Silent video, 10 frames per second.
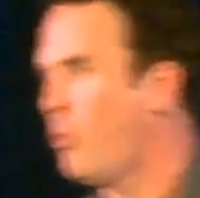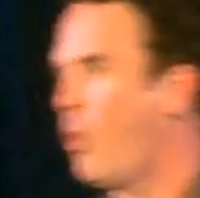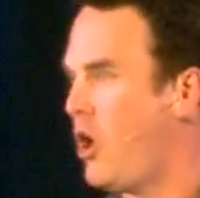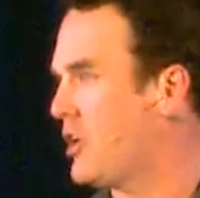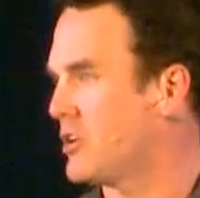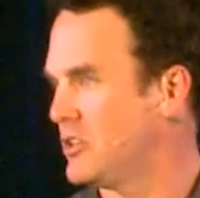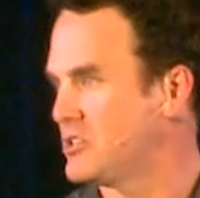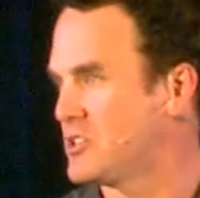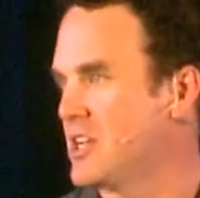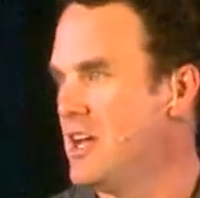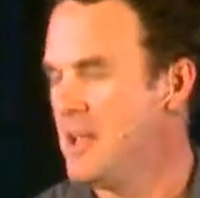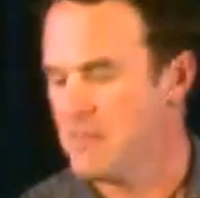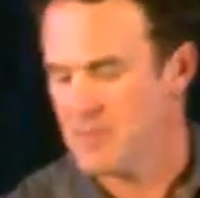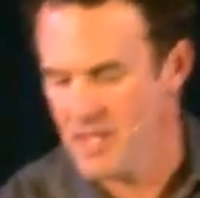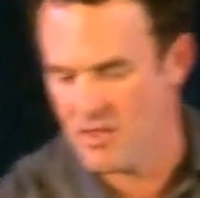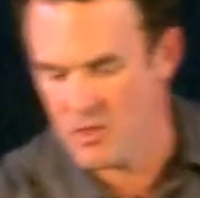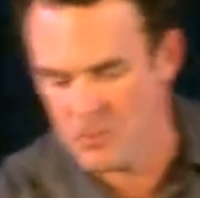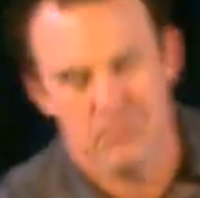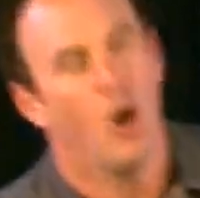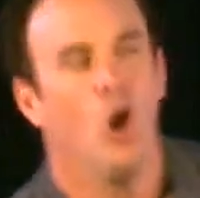waters in the
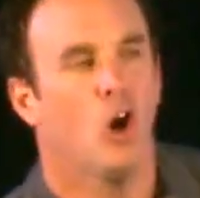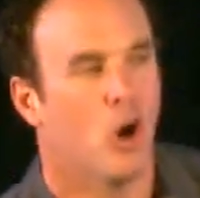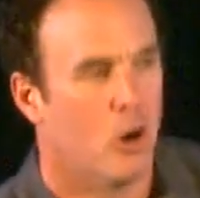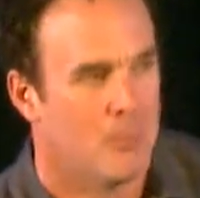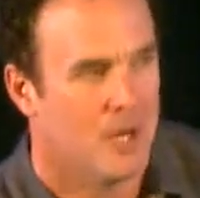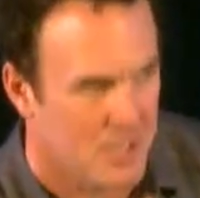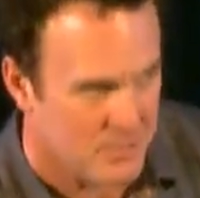palm